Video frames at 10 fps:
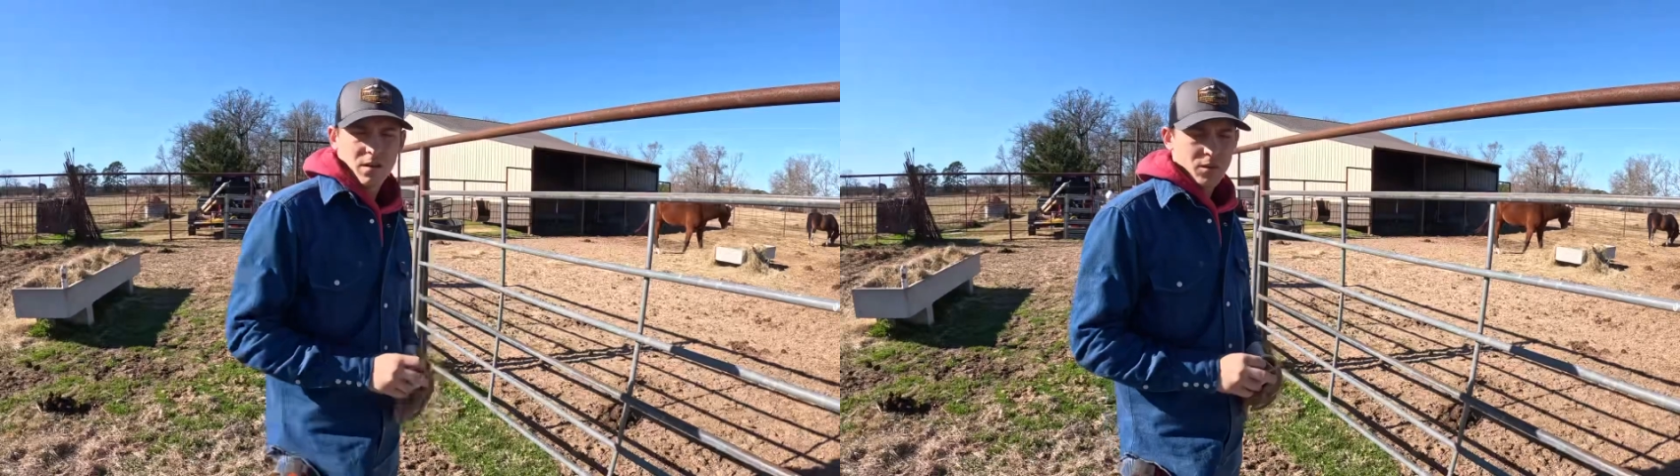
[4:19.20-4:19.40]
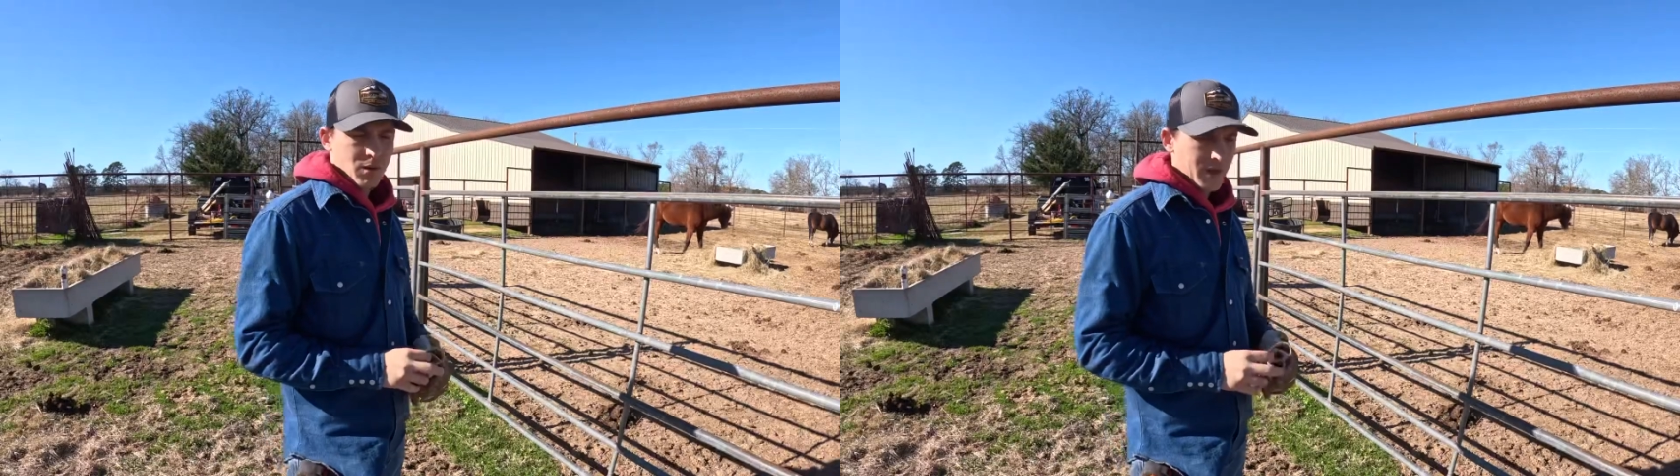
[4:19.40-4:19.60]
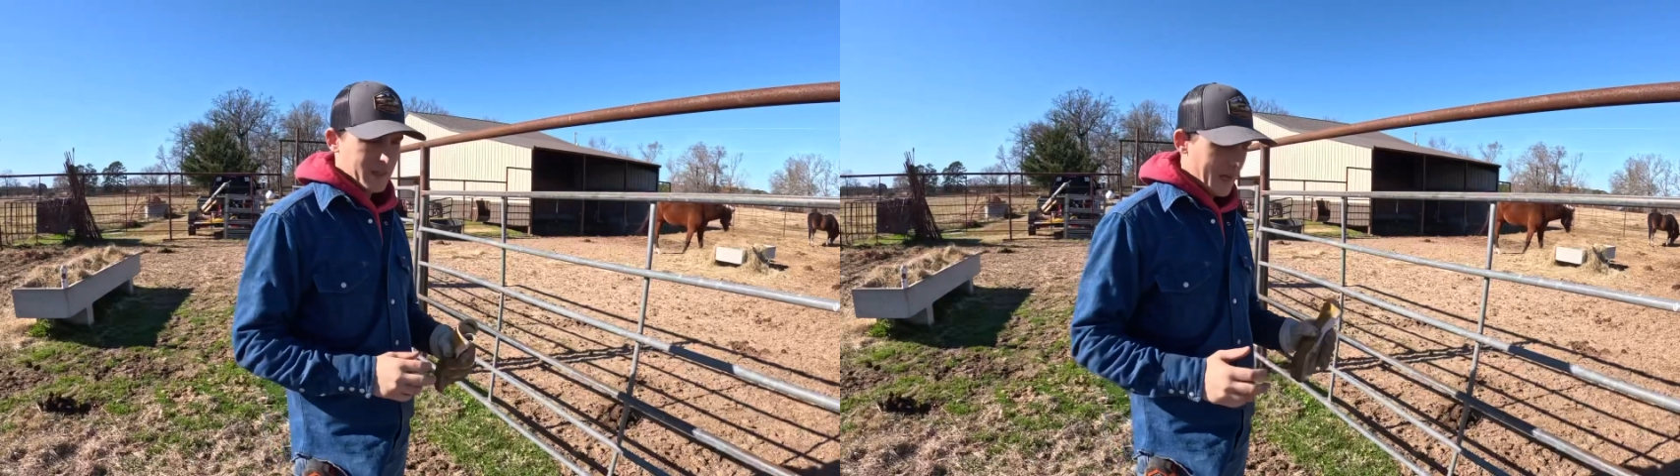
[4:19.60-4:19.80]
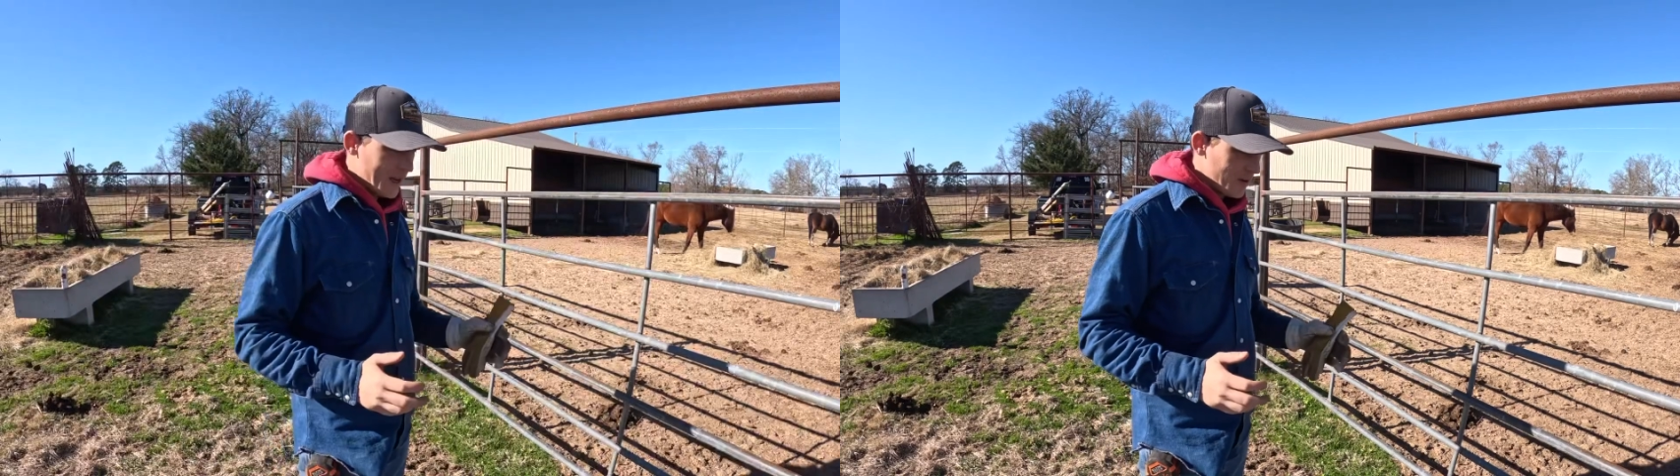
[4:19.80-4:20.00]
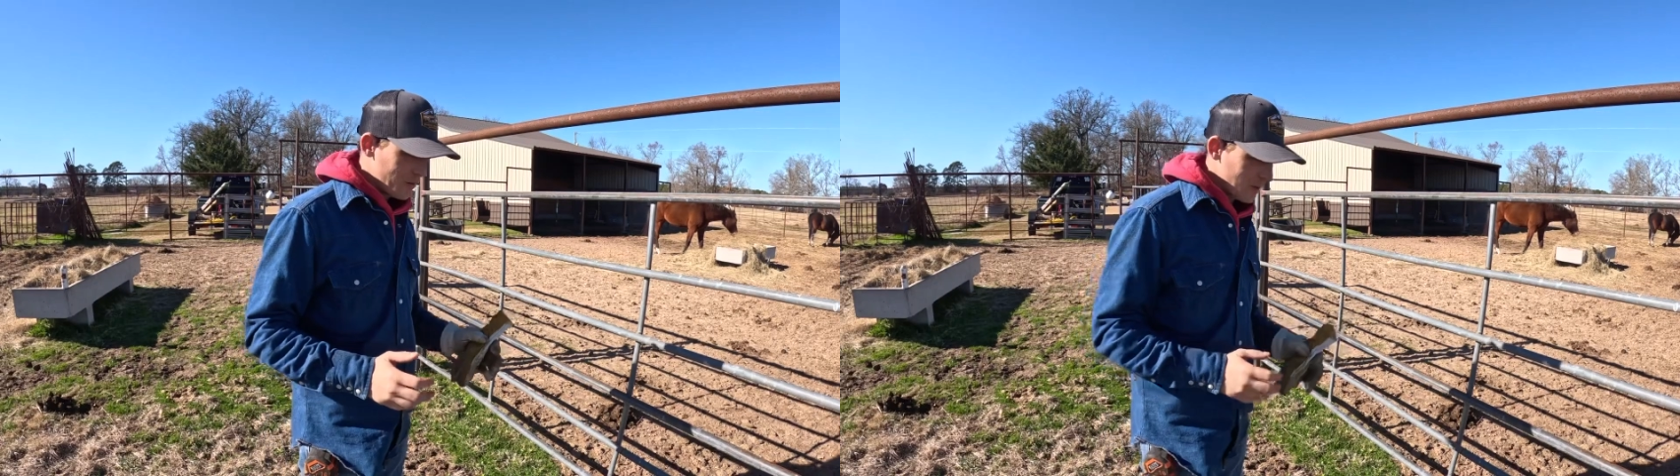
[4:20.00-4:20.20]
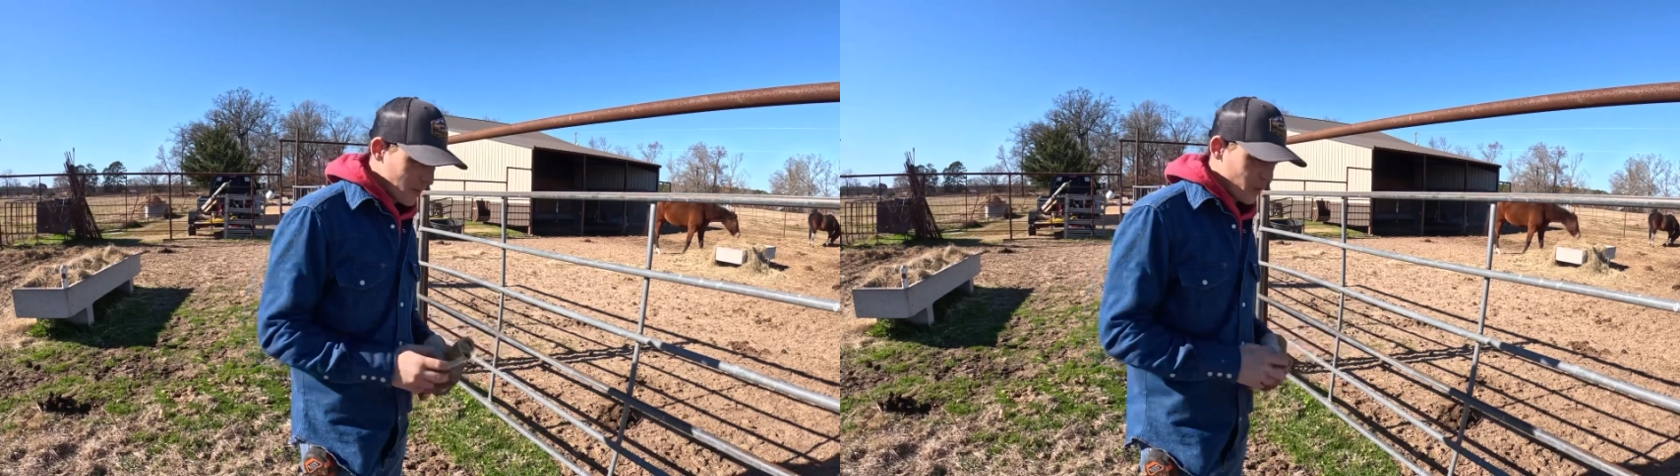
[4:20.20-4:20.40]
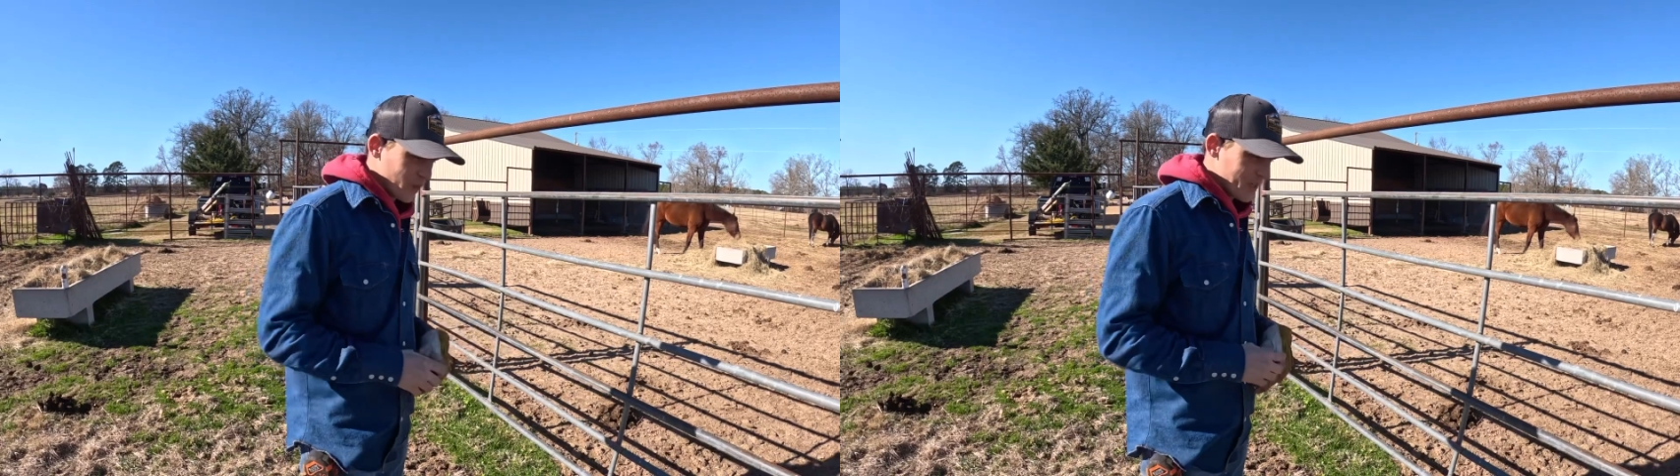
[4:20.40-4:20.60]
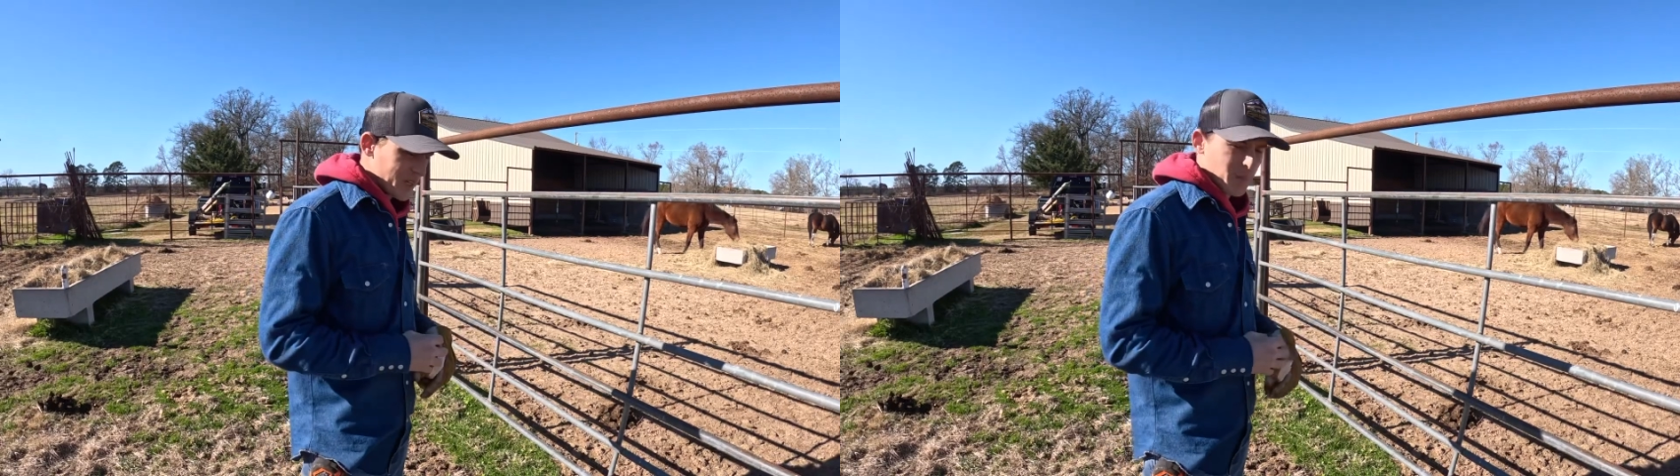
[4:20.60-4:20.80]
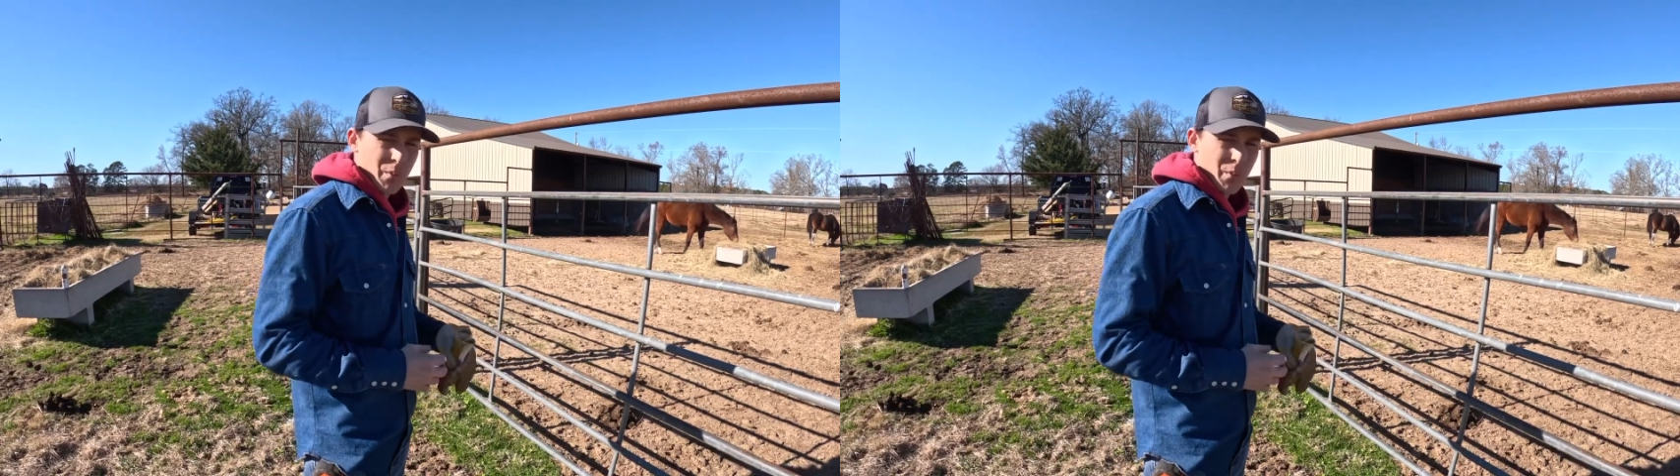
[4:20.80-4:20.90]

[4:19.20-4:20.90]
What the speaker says: Okay, now I'm going to dig